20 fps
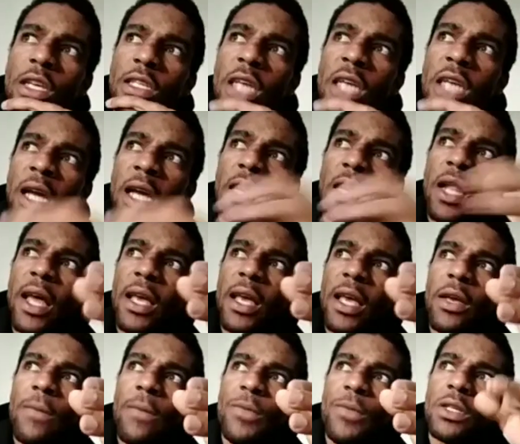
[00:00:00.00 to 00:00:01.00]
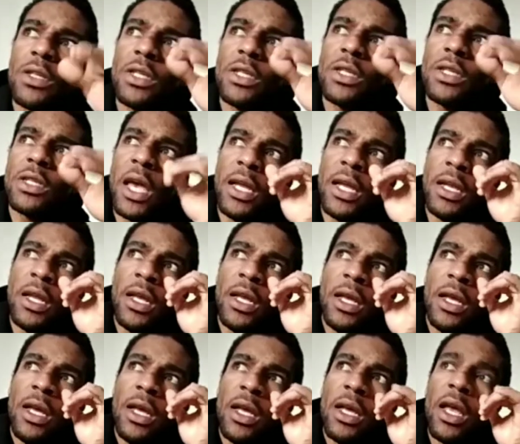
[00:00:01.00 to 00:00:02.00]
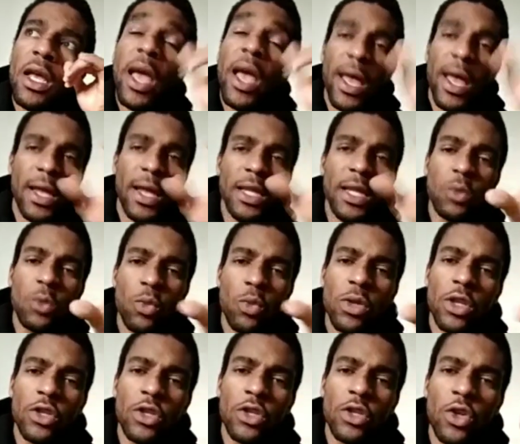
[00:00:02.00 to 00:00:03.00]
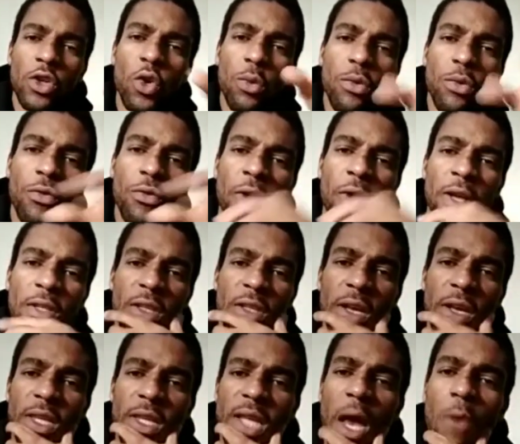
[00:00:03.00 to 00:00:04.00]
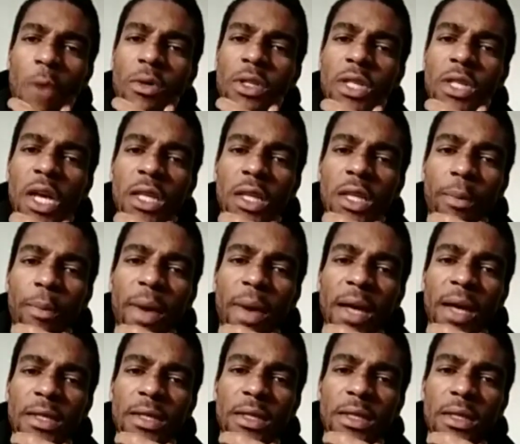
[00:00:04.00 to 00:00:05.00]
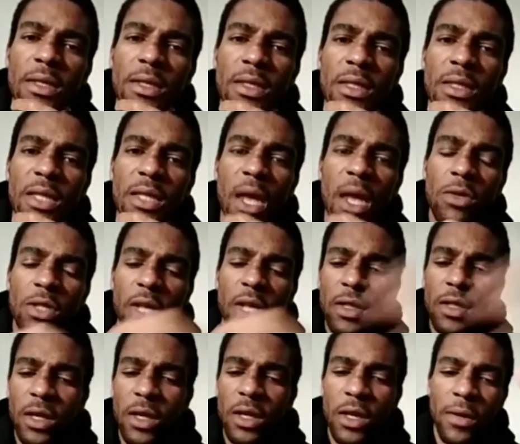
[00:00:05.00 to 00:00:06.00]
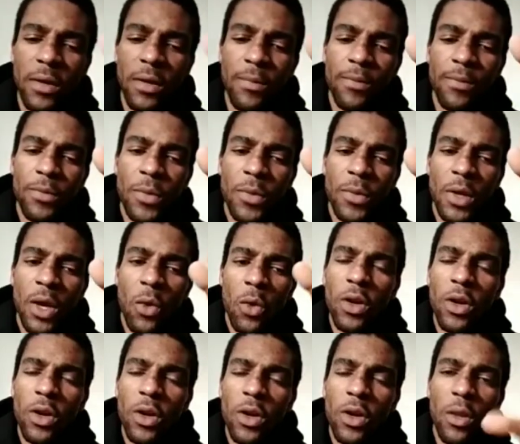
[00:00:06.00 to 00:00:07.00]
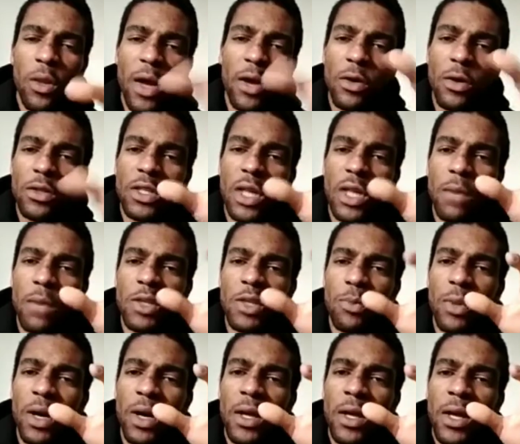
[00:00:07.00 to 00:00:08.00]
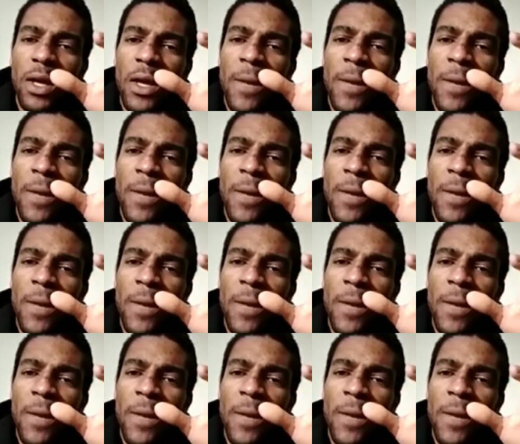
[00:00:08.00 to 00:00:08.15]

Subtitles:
kind of like you're saying, at least with a certain group of friends, like that was like the best, that was like the one of the better summers. But